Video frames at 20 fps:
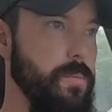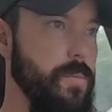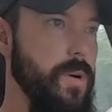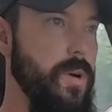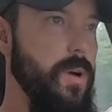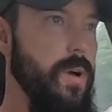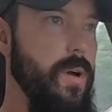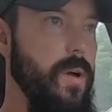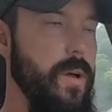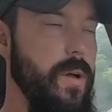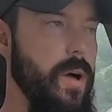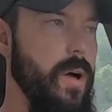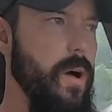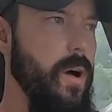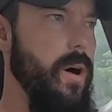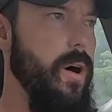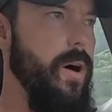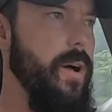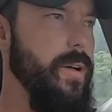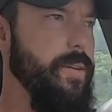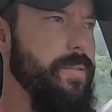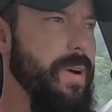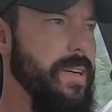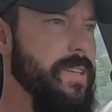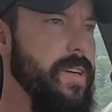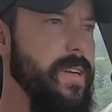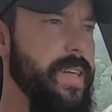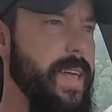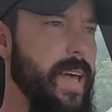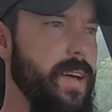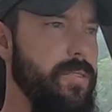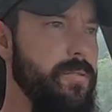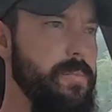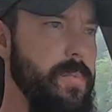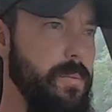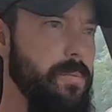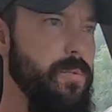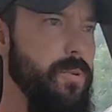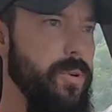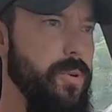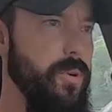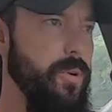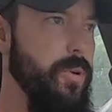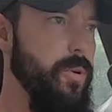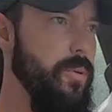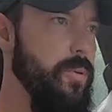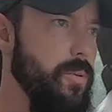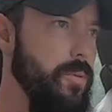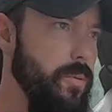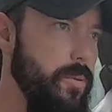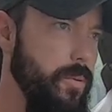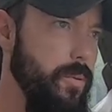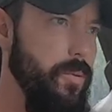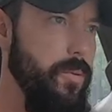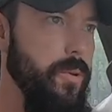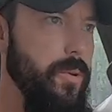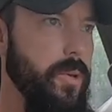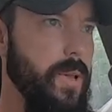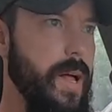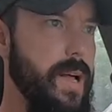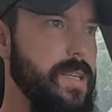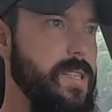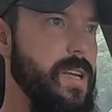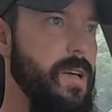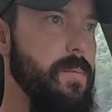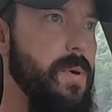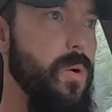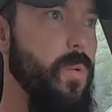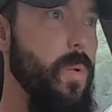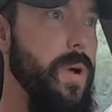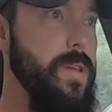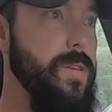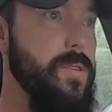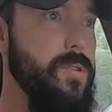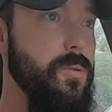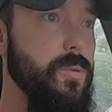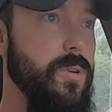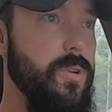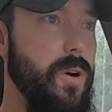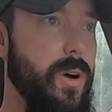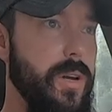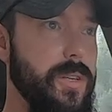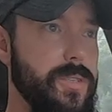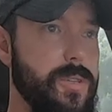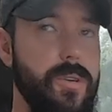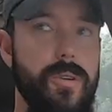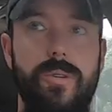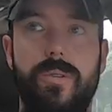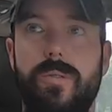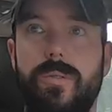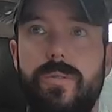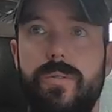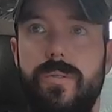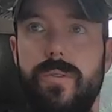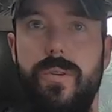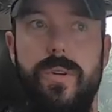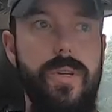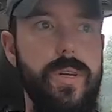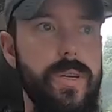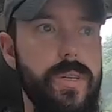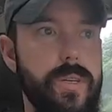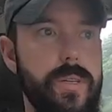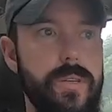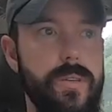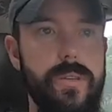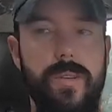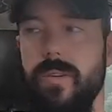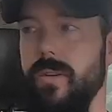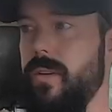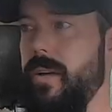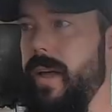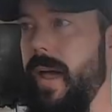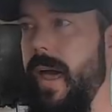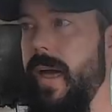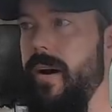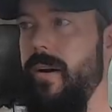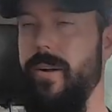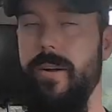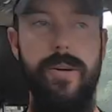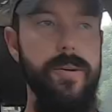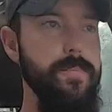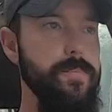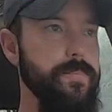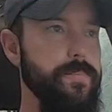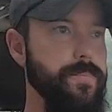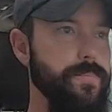In fact, I can't remember the last time I went to a Costco in Canada.